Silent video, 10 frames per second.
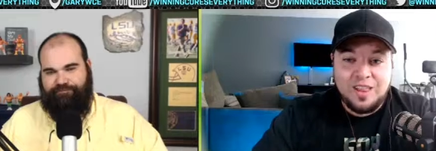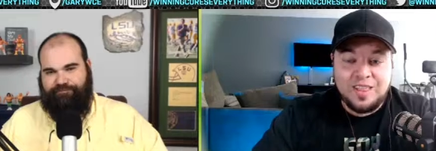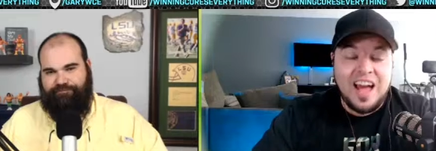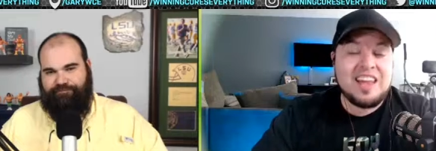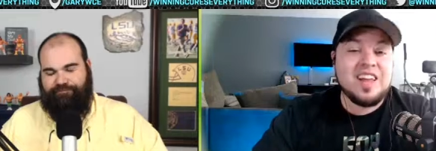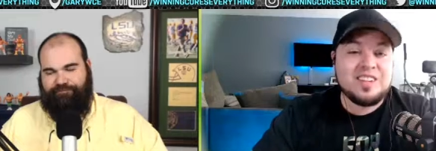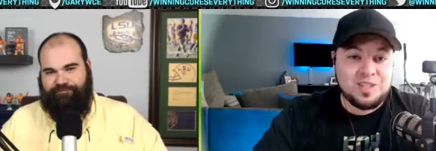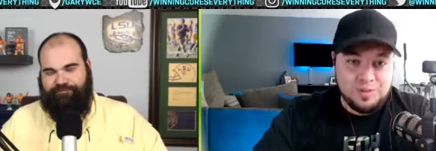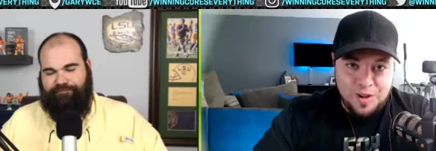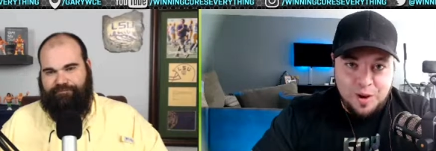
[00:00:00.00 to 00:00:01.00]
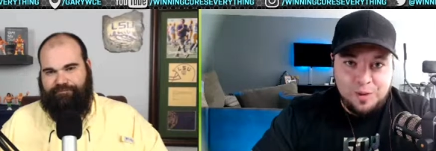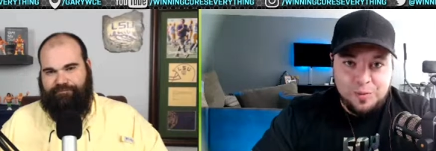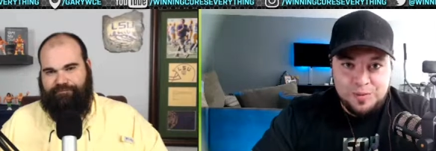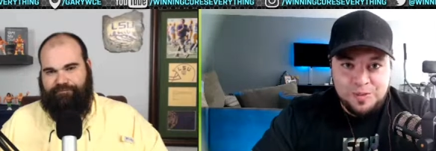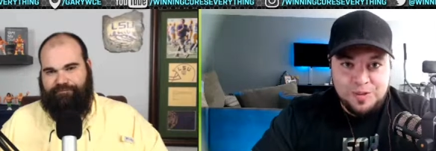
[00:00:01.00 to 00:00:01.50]
Speaker 1: That lets you know
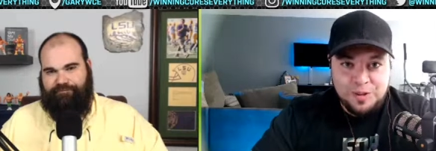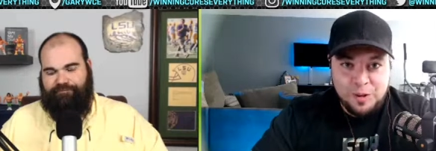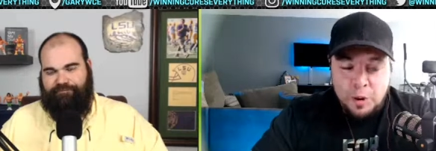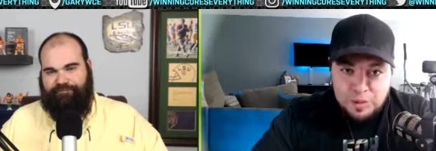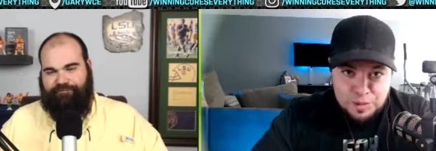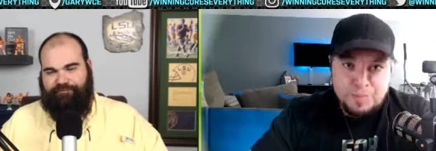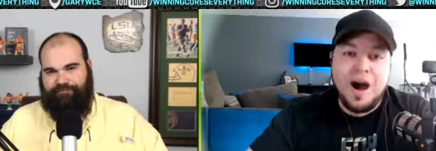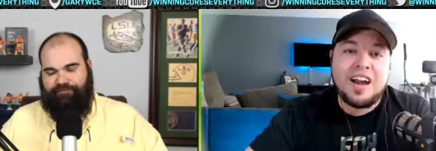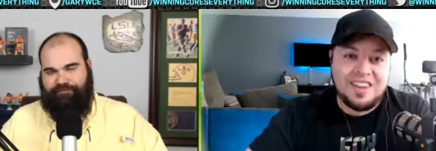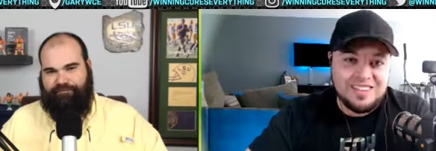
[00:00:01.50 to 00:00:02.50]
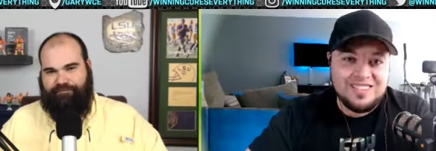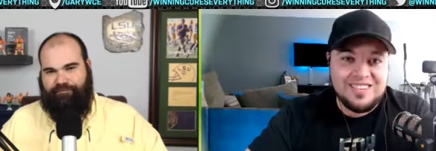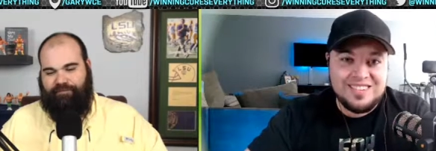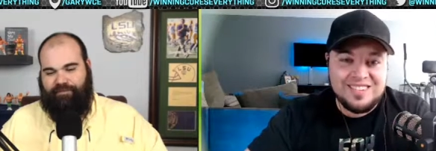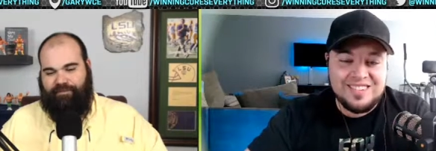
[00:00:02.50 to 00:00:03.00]
whose pocket
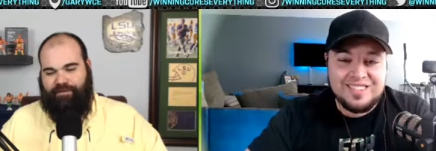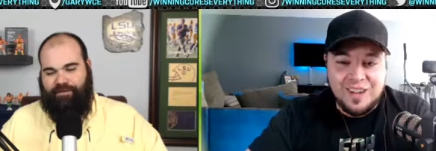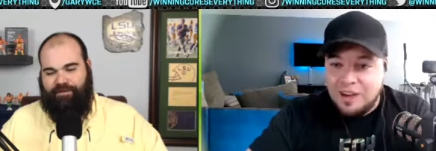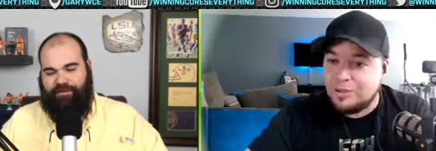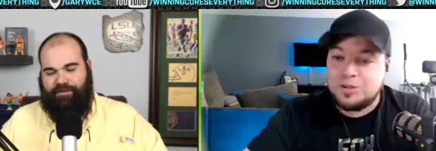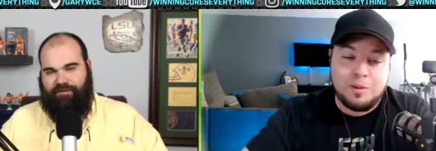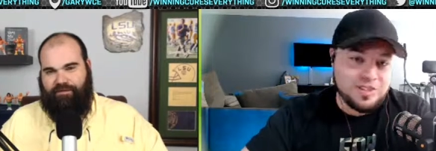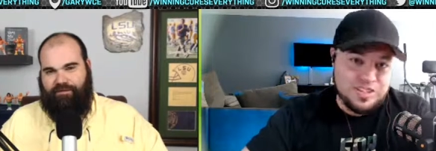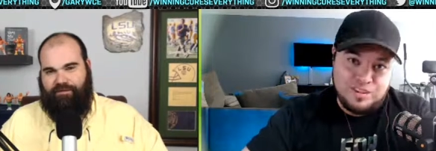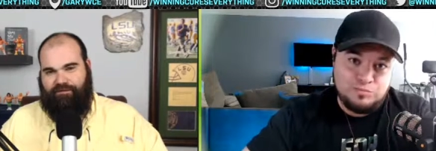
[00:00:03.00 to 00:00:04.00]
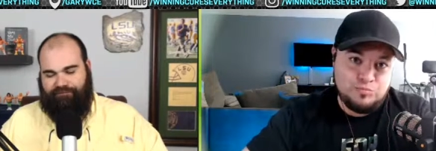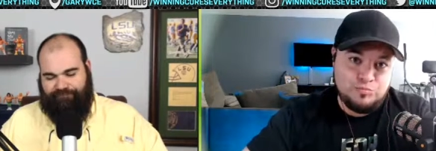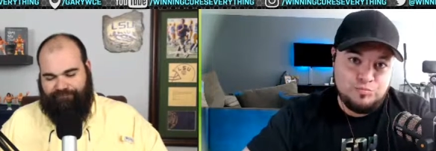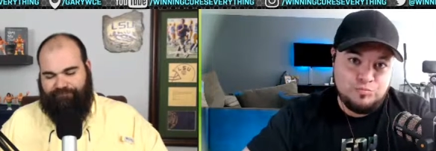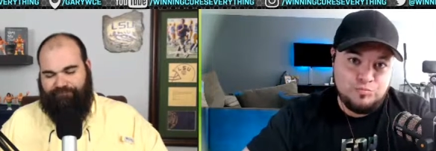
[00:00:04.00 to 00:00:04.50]
Donald Trump is in.
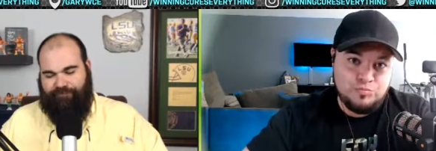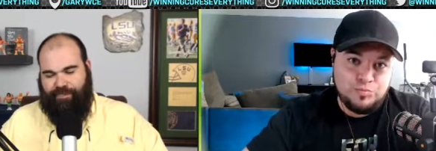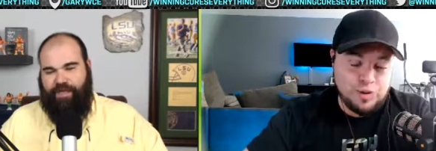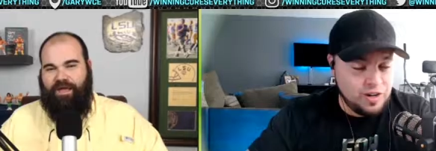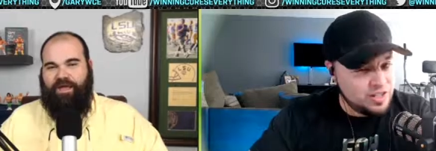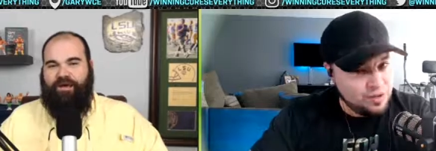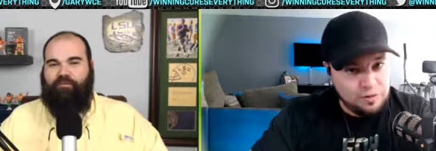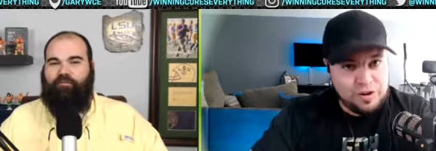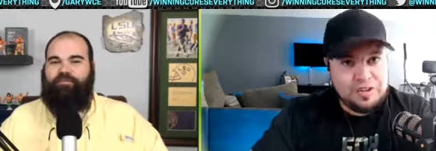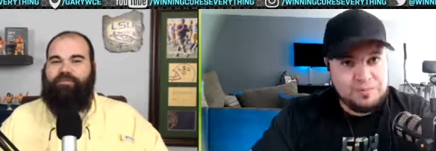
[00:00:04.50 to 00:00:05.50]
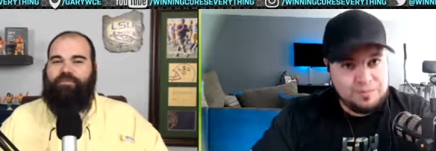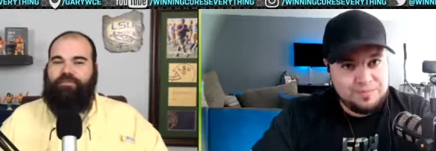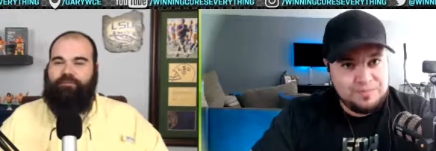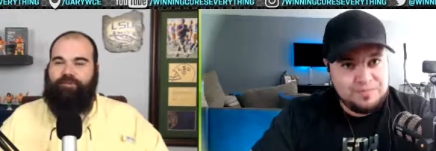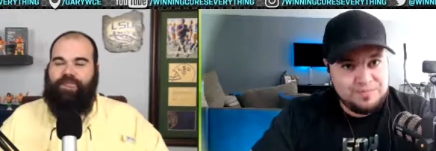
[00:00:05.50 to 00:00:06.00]
Chris, do you agree?
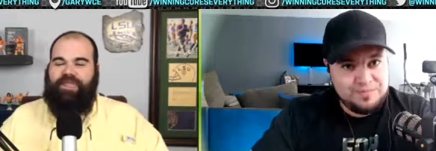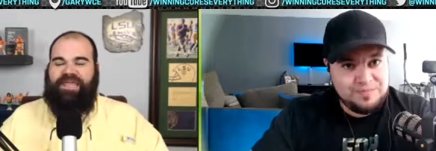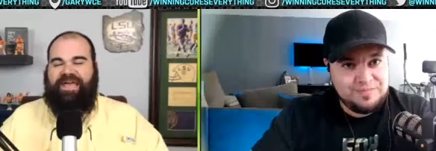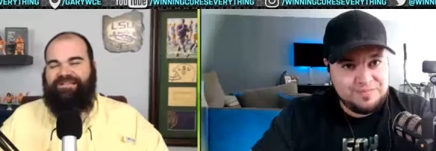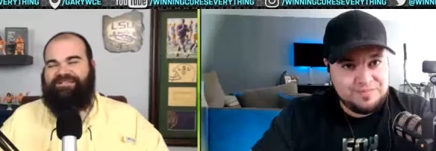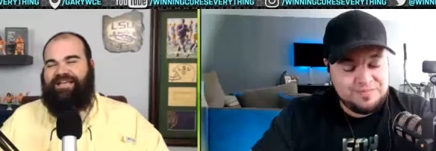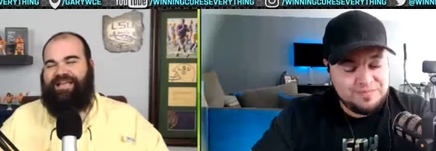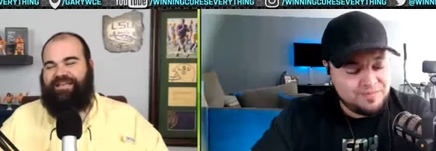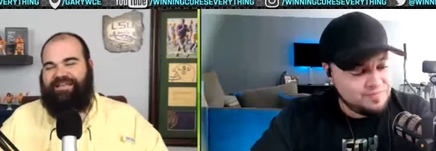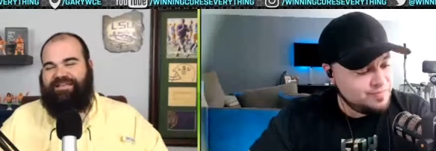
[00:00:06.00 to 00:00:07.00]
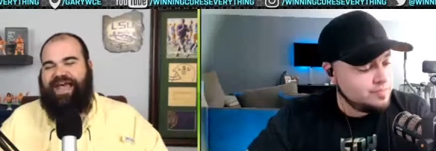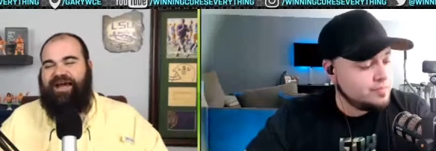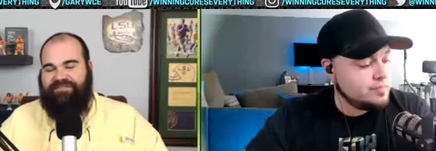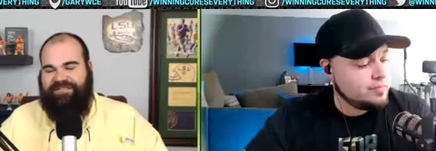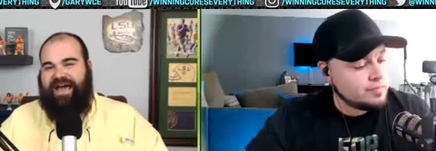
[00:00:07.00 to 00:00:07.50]
Speaker 2: Yes, and the
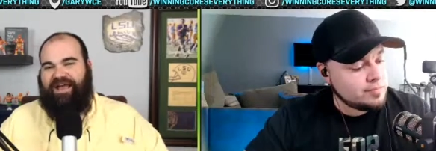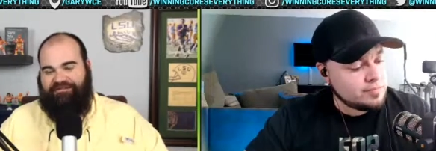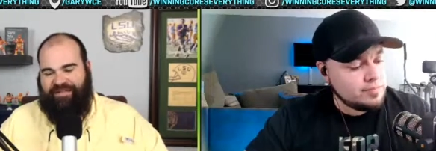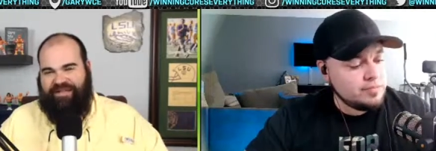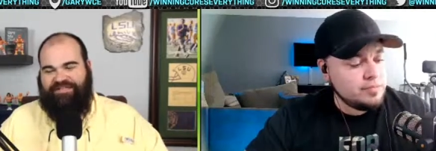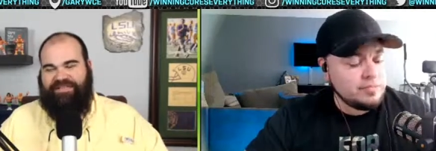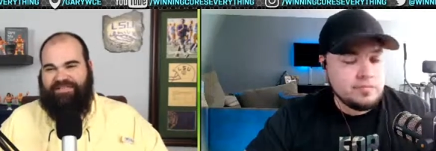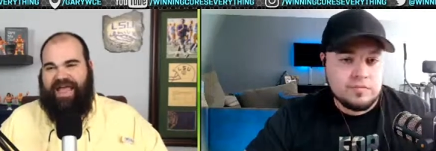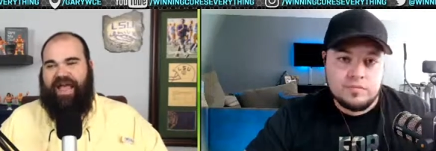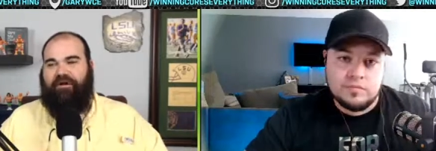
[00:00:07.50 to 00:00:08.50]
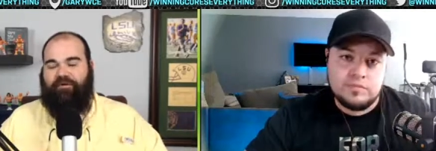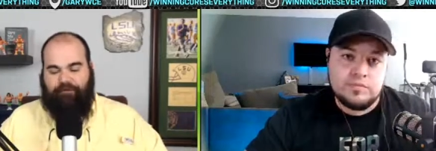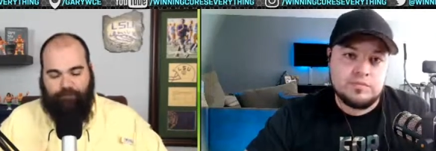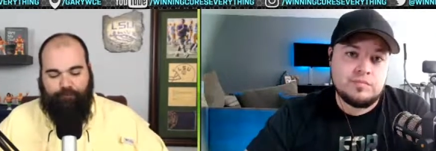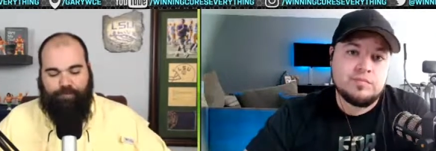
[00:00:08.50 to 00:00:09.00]
downside of this is now
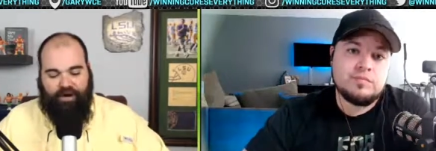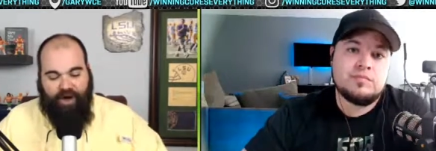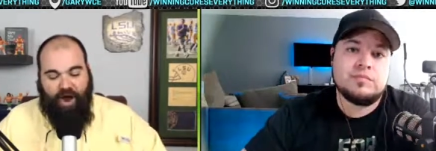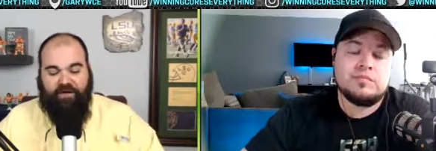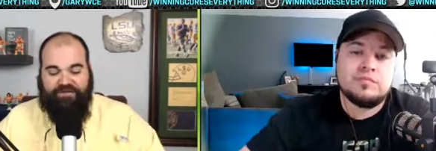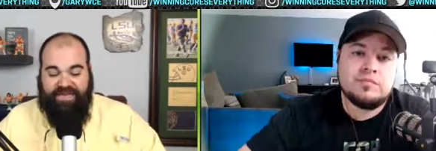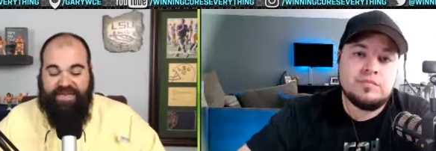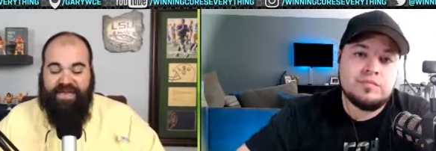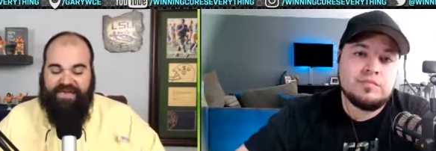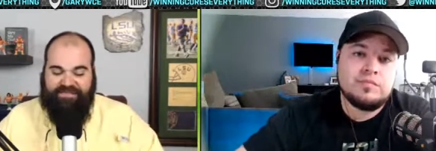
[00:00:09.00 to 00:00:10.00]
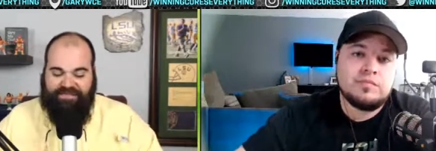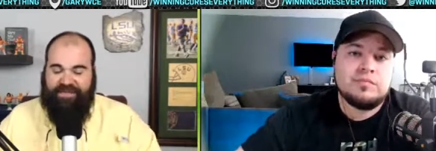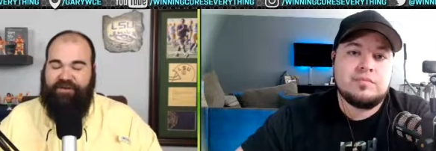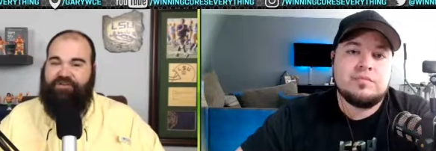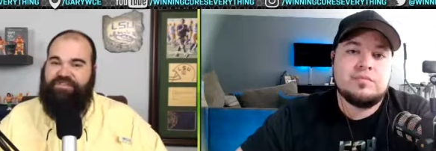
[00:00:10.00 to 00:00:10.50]
because he has
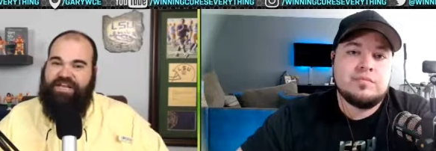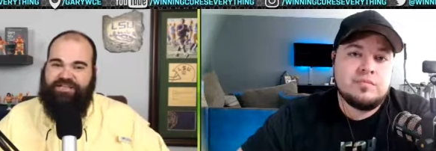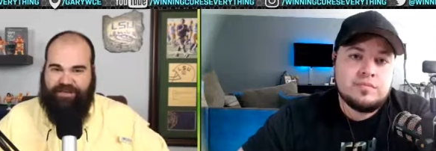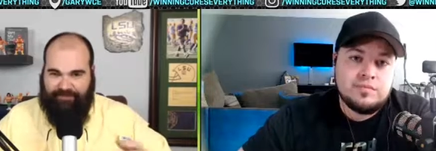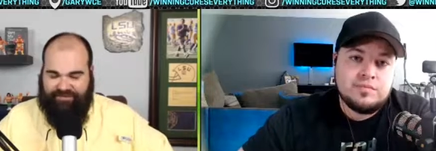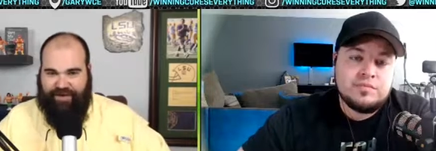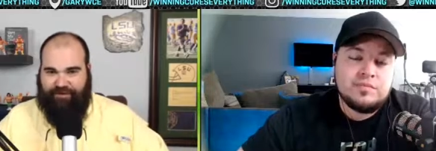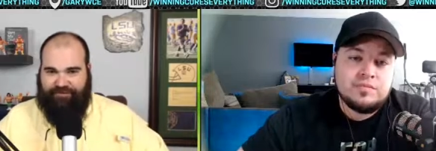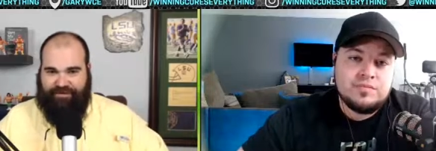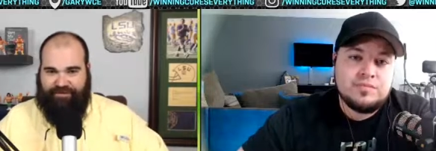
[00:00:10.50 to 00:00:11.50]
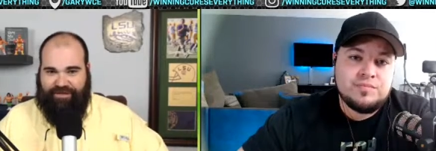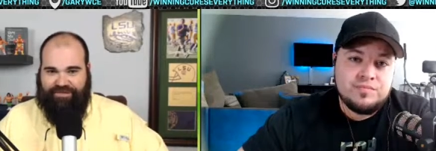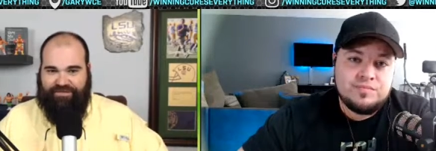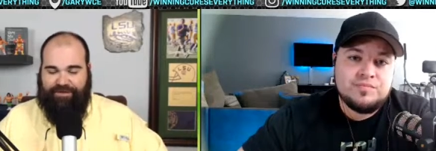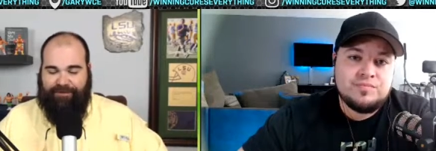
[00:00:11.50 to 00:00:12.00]
interjected himself into this,